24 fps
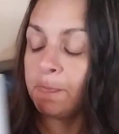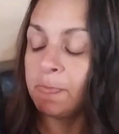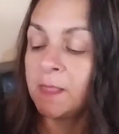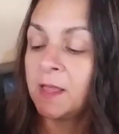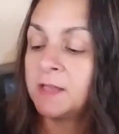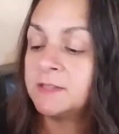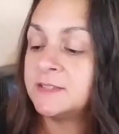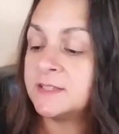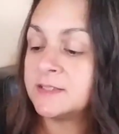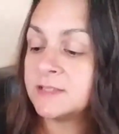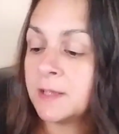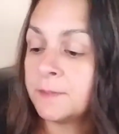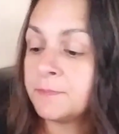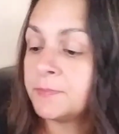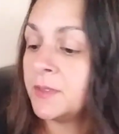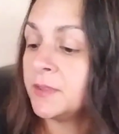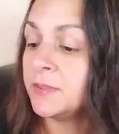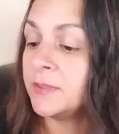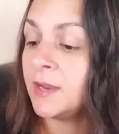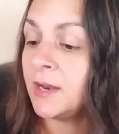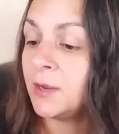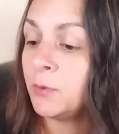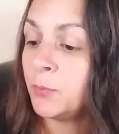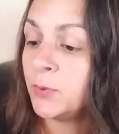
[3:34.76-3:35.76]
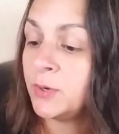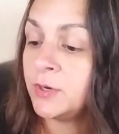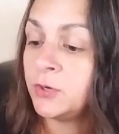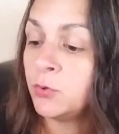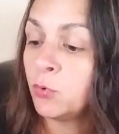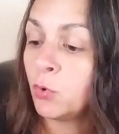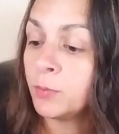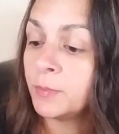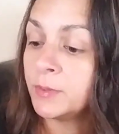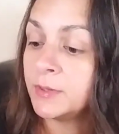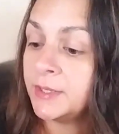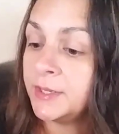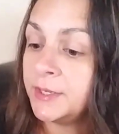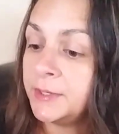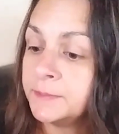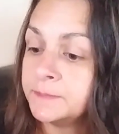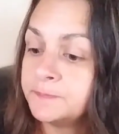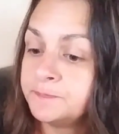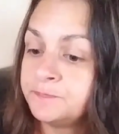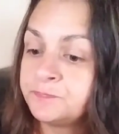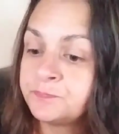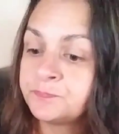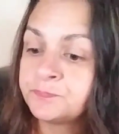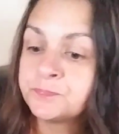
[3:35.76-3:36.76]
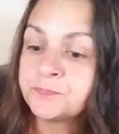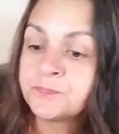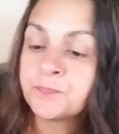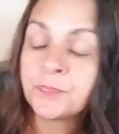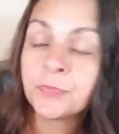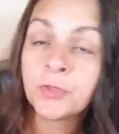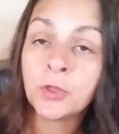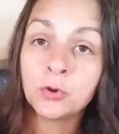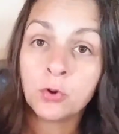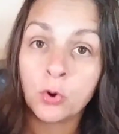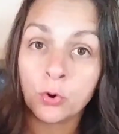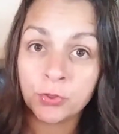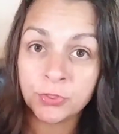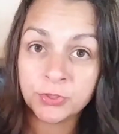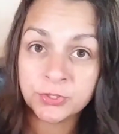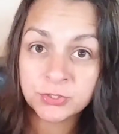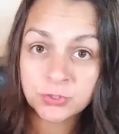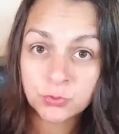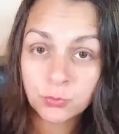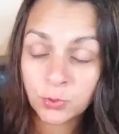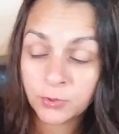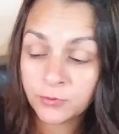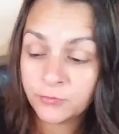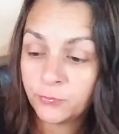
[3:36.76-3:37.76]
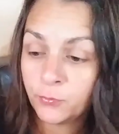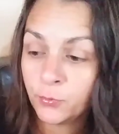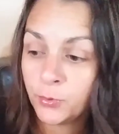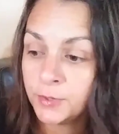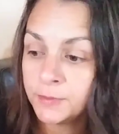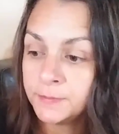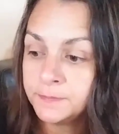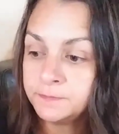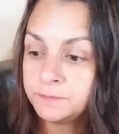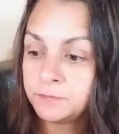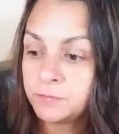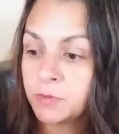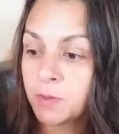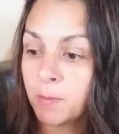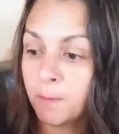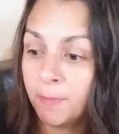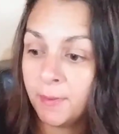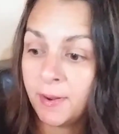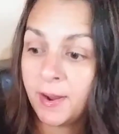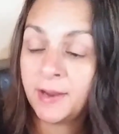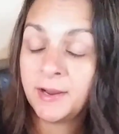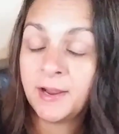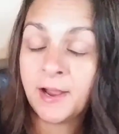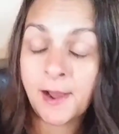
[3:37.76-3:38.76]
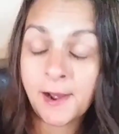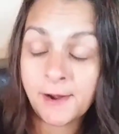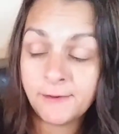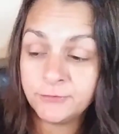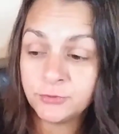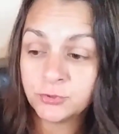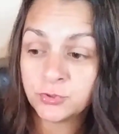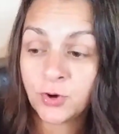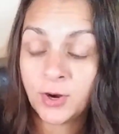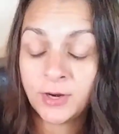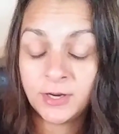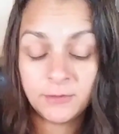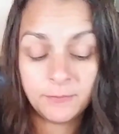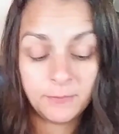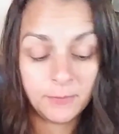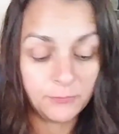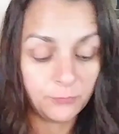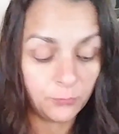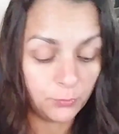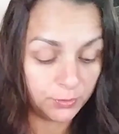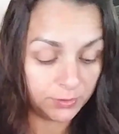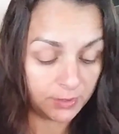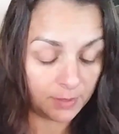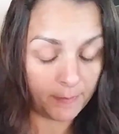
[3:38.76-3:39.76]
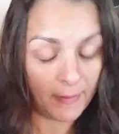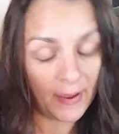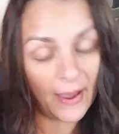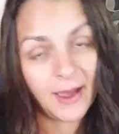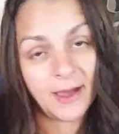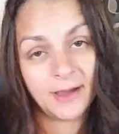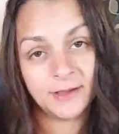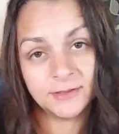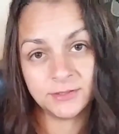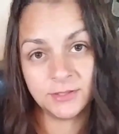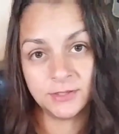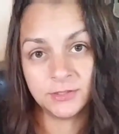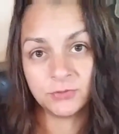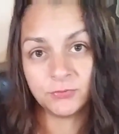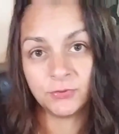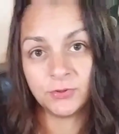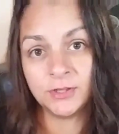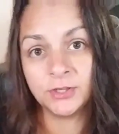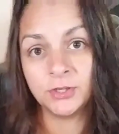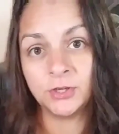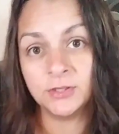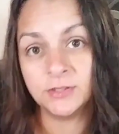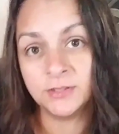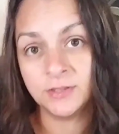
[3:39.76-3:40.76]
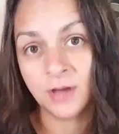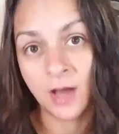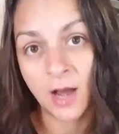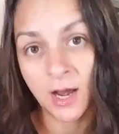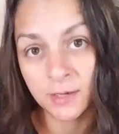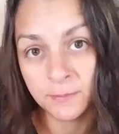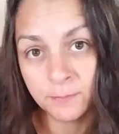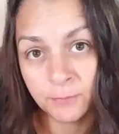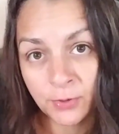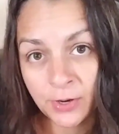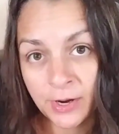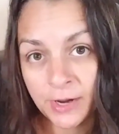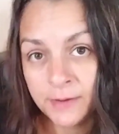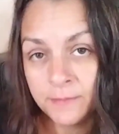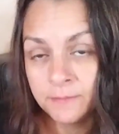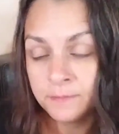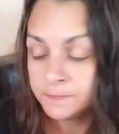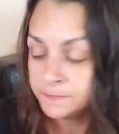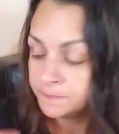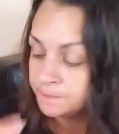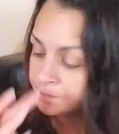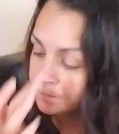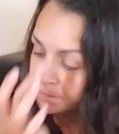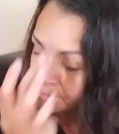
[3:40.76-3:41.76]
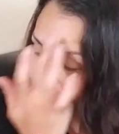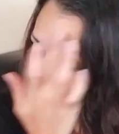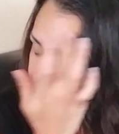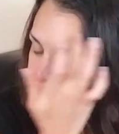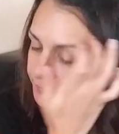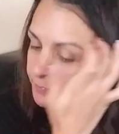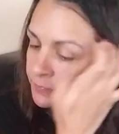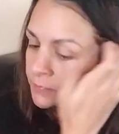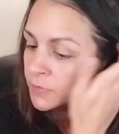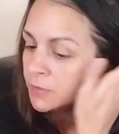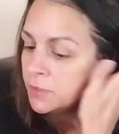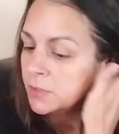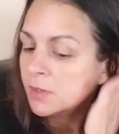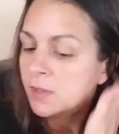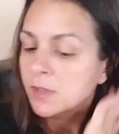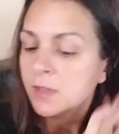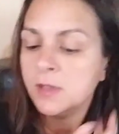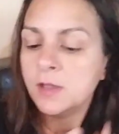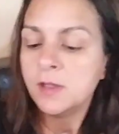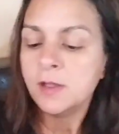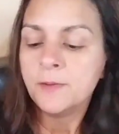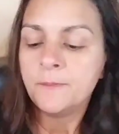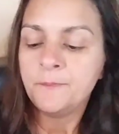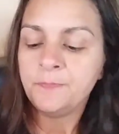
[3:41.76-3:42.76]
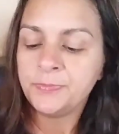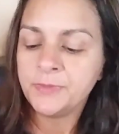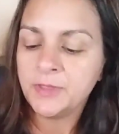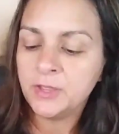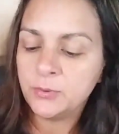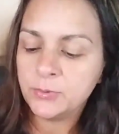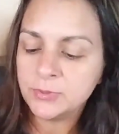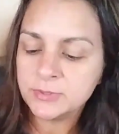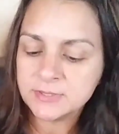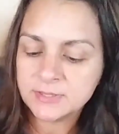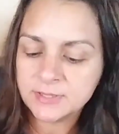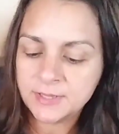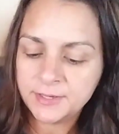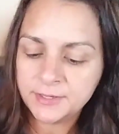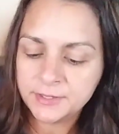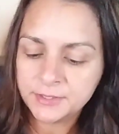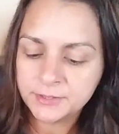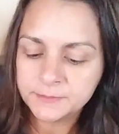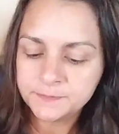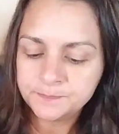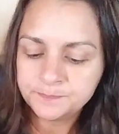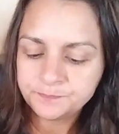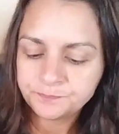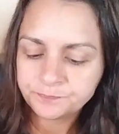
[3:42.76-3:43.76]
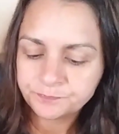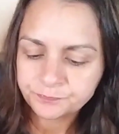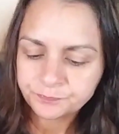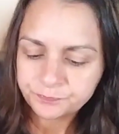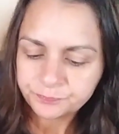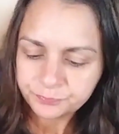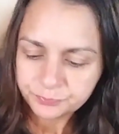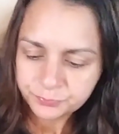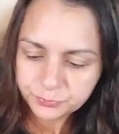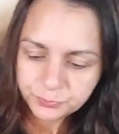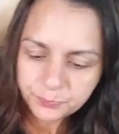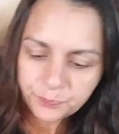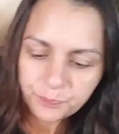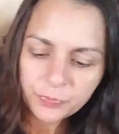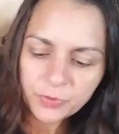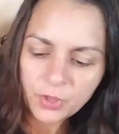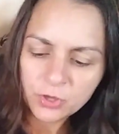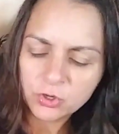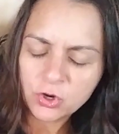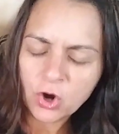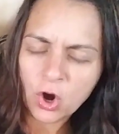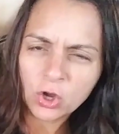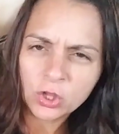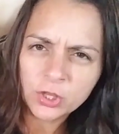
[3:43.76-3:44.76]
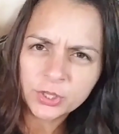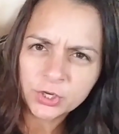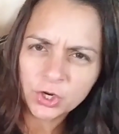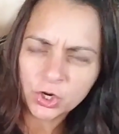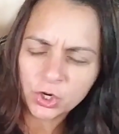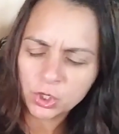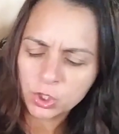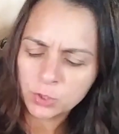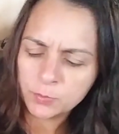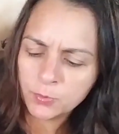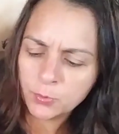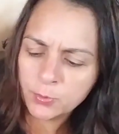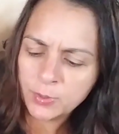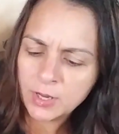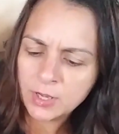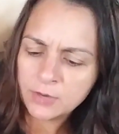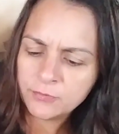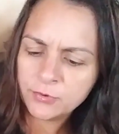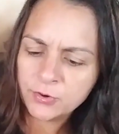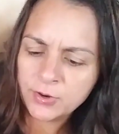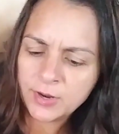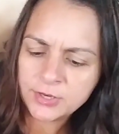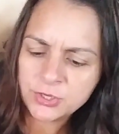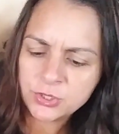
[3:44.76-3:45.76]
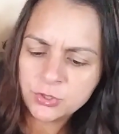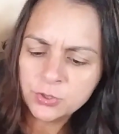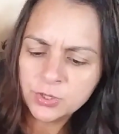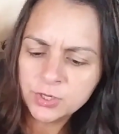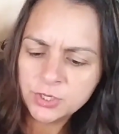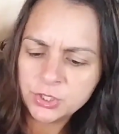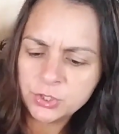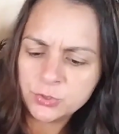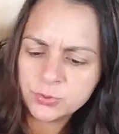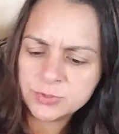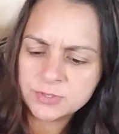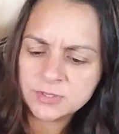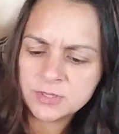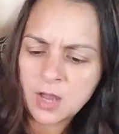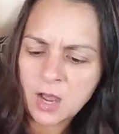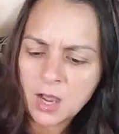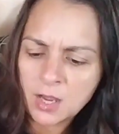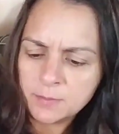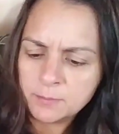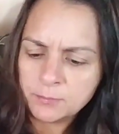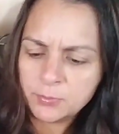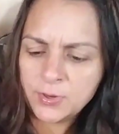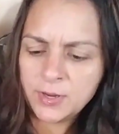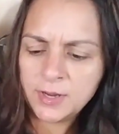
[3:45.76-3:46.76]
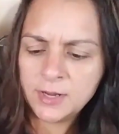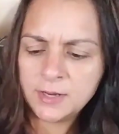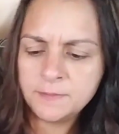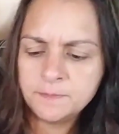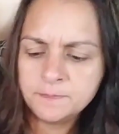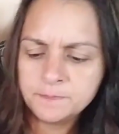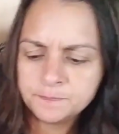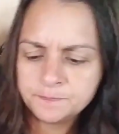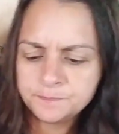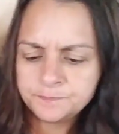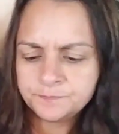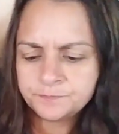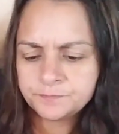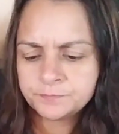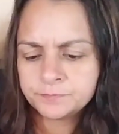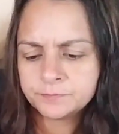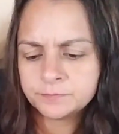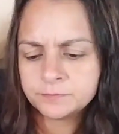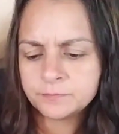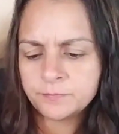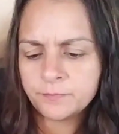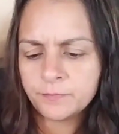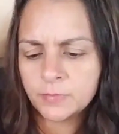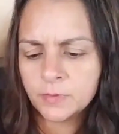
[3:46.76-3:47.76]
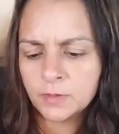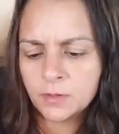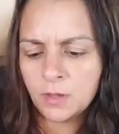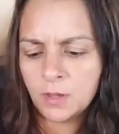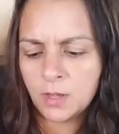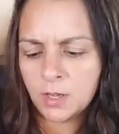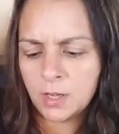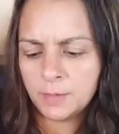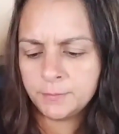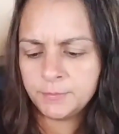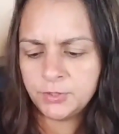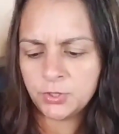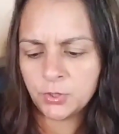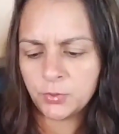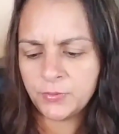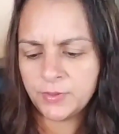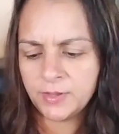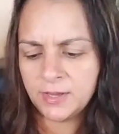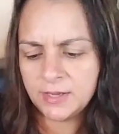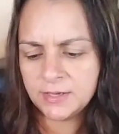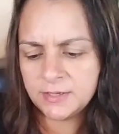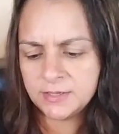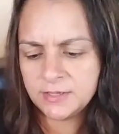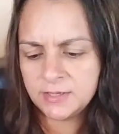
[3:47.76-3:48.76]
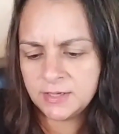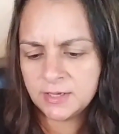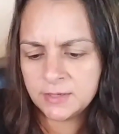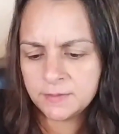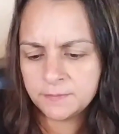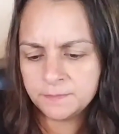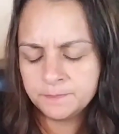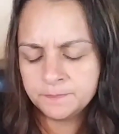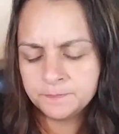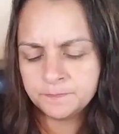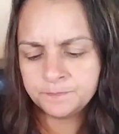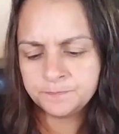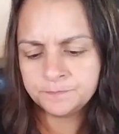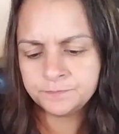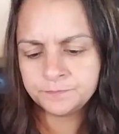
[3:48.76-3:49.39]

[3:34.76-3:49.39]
Because it's something that I wouldn't normally go to the store for. But I have tried it before in the past, and it's really good. Naan bread. It was like garlic herb or whatever. And you could use naan bread. You know, the Indian.